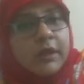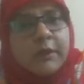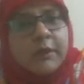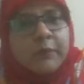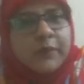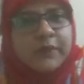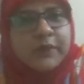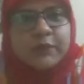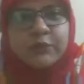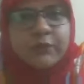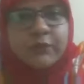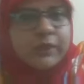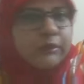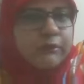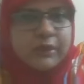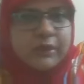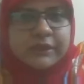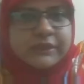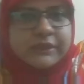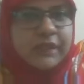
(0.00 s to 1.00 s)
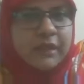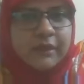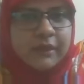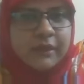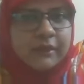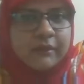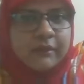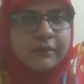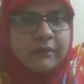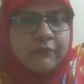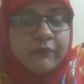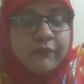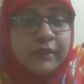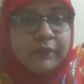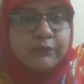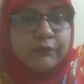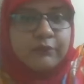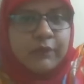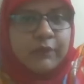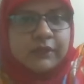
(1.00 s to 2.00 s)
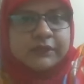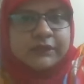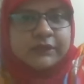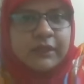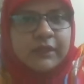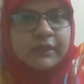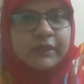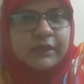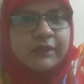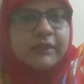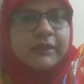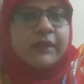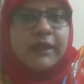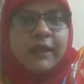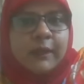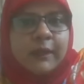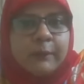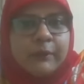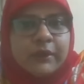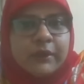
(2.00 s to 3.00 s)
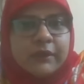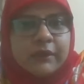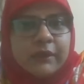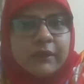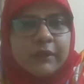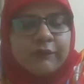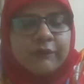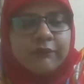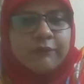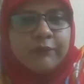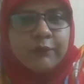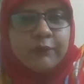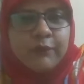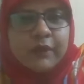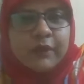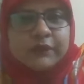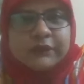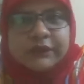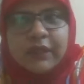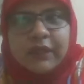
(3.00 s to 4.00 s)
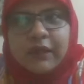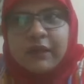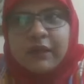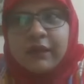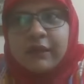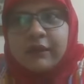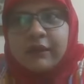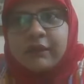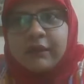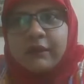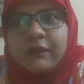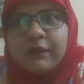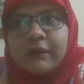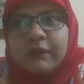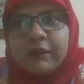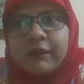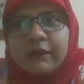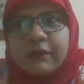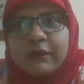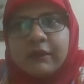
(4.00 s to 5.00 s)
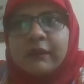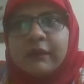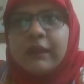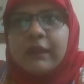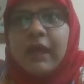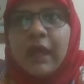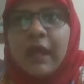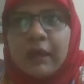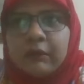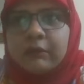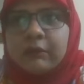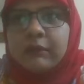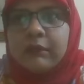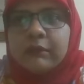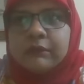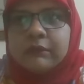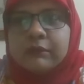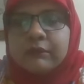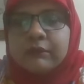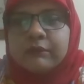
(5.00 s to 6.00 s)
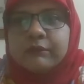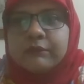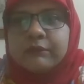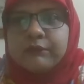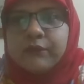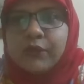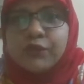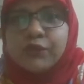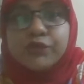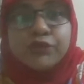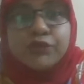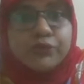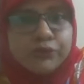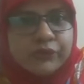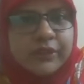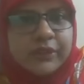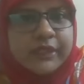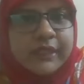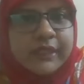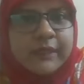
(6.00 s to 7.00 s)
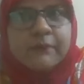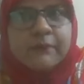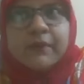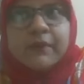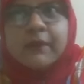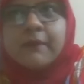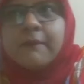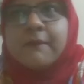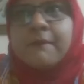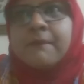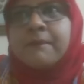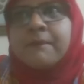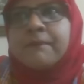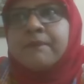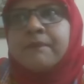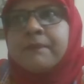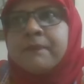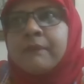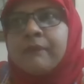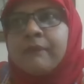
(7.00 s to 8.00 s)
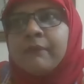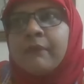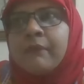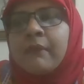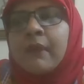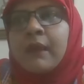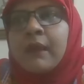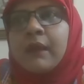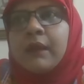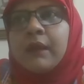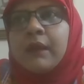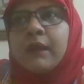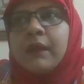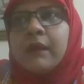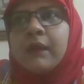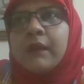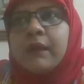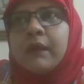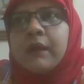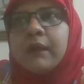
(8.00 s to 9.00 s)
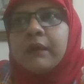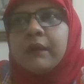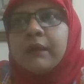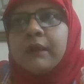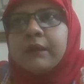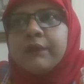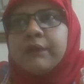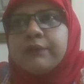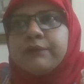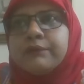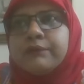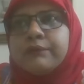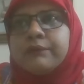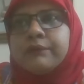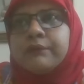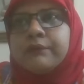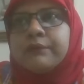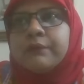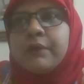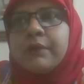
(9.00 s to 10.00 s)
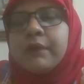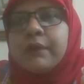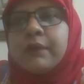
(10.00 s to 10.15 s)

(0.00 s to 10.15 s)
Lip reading: depends when you are starting. When you are starting. I mean, if you are starting now for June attempt, you